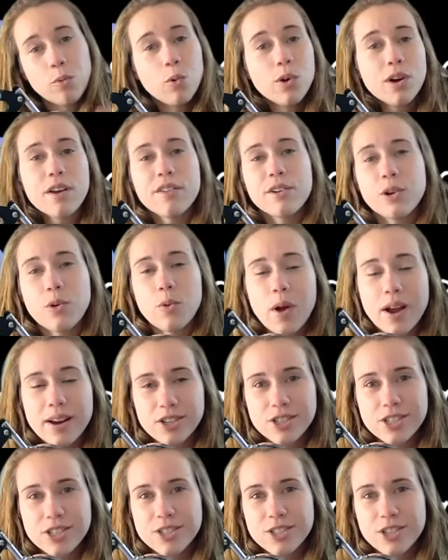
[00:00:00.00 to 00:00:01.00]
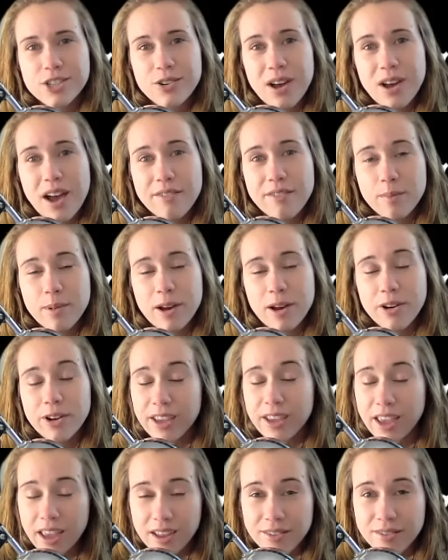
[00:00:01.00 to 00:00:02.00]
What other questions do you have
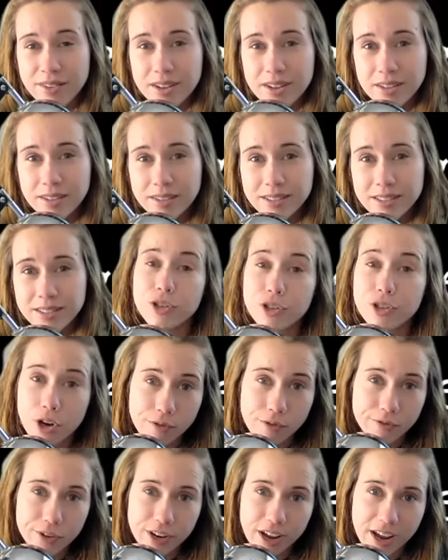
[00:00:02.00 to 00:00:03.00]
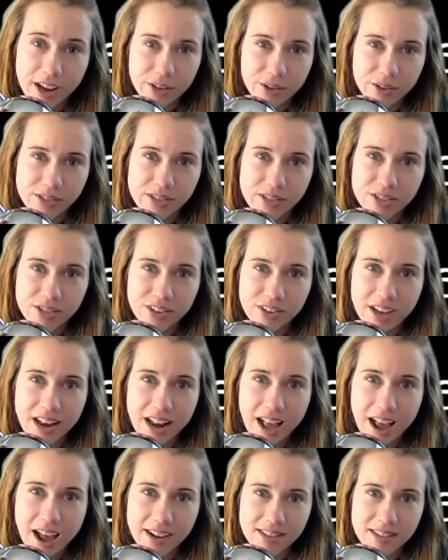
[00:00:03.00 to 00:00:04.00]
about Canva? Don't forget, you can still get
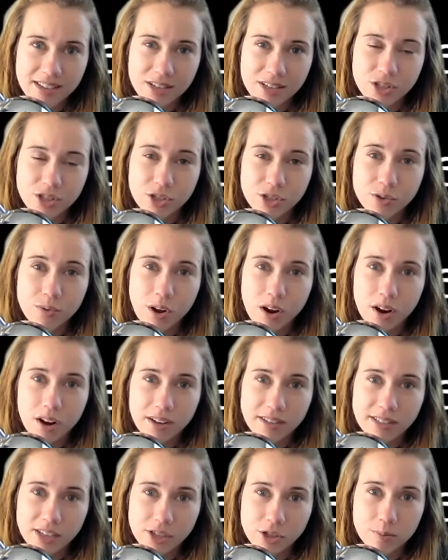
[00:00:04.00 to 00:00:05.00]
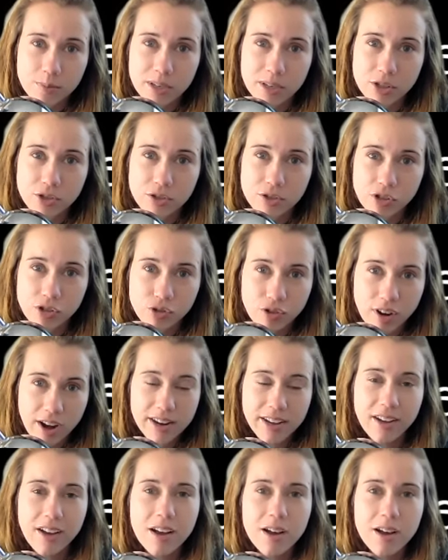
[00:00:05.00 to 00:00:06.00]
access to our digital ministry
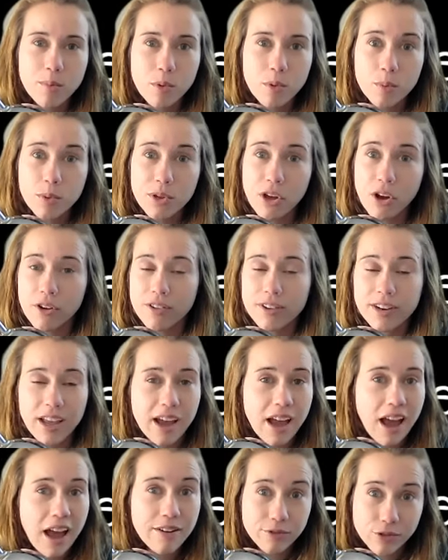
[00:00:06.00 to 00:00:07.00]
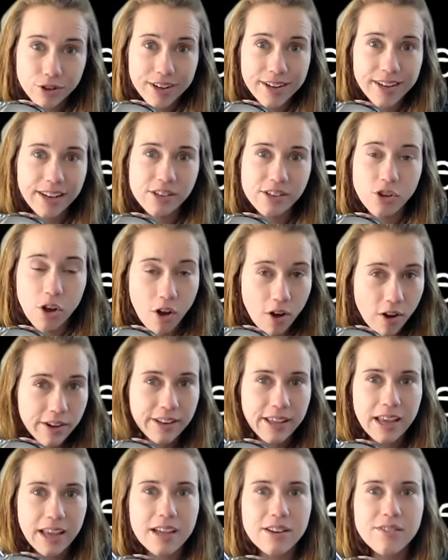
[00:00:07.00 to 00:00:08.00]
training hub where we already have trainings on
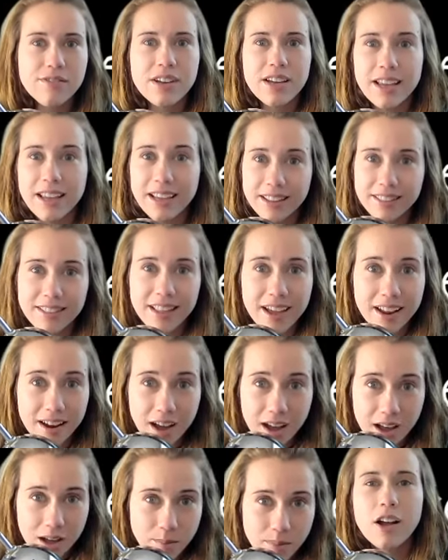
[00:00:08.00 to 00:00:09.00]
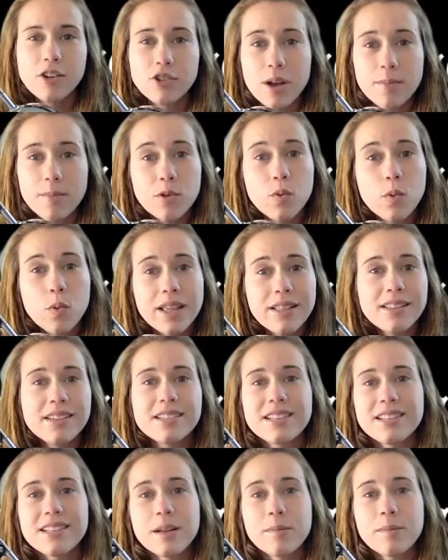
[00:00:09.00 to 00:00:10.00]
Canva in that hub. I'll drop the
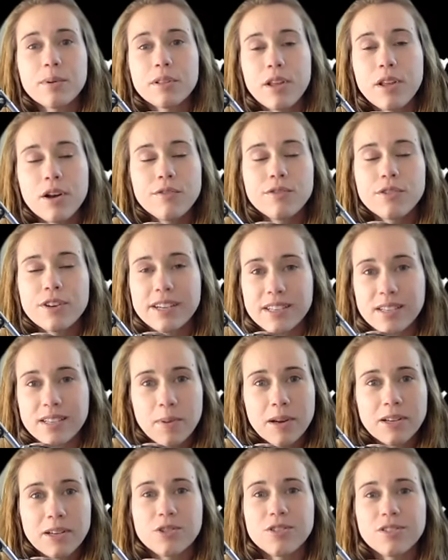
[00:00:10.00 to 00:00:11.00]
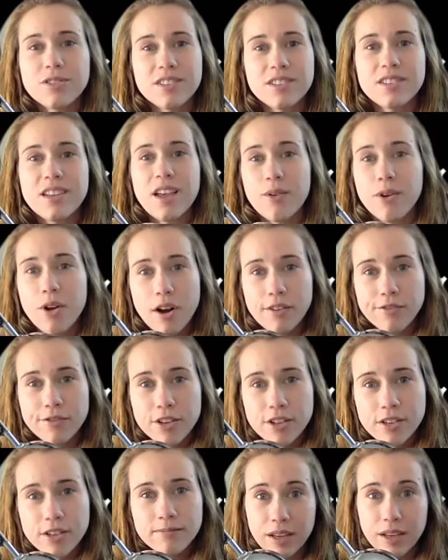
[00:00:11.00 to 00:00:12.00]
waitlist link below for a special discount offer.